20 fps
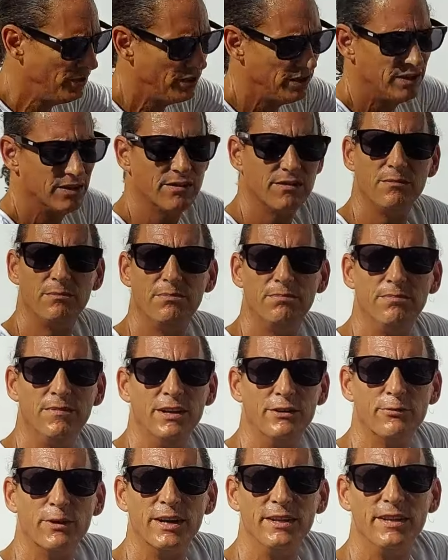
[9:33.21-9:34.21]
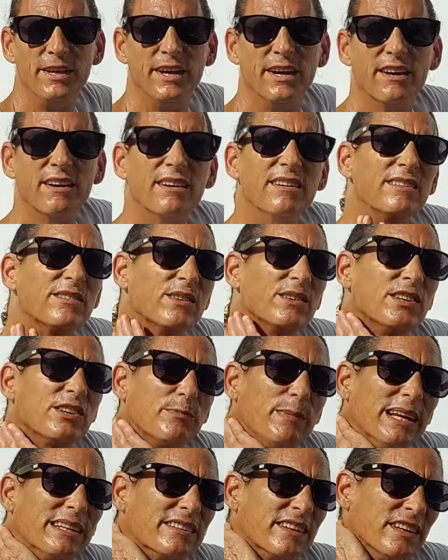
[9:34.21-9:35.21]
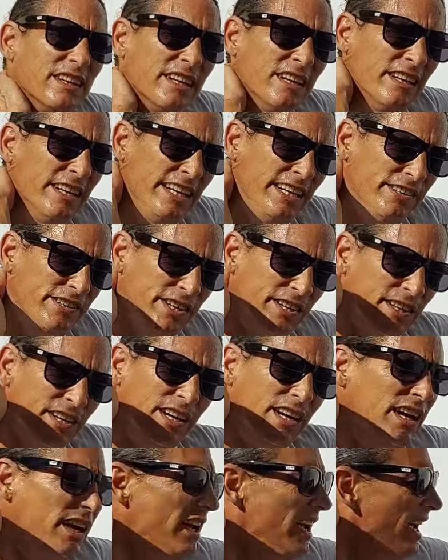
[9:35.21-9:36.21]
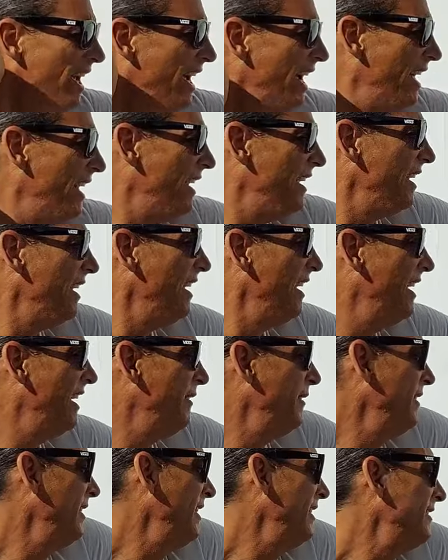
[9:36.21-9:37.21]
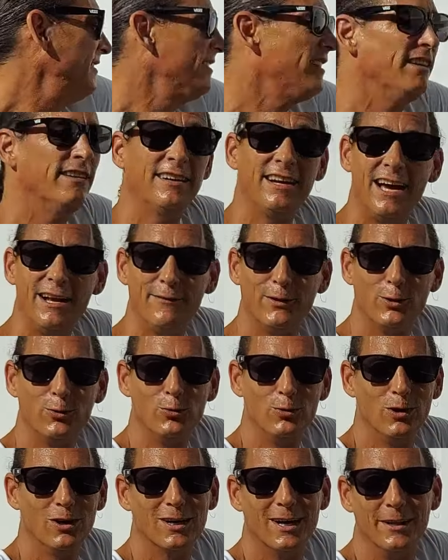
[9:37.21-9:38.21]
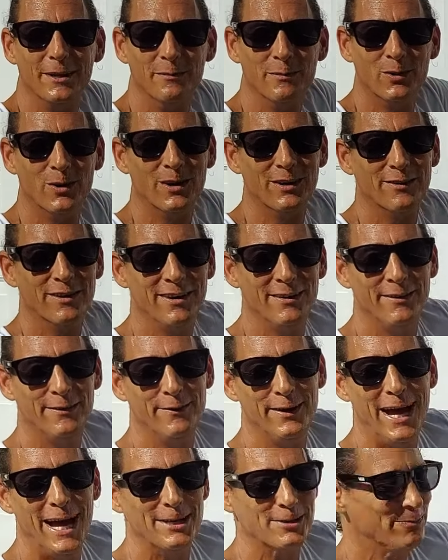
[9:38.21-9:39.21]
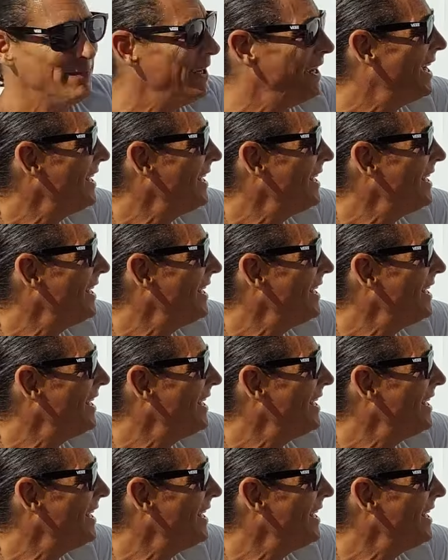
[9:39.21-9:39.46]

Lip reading: You can just, it's right there. So it just makes it a little easier. And it's kind of a cool look on the board, if you ask me.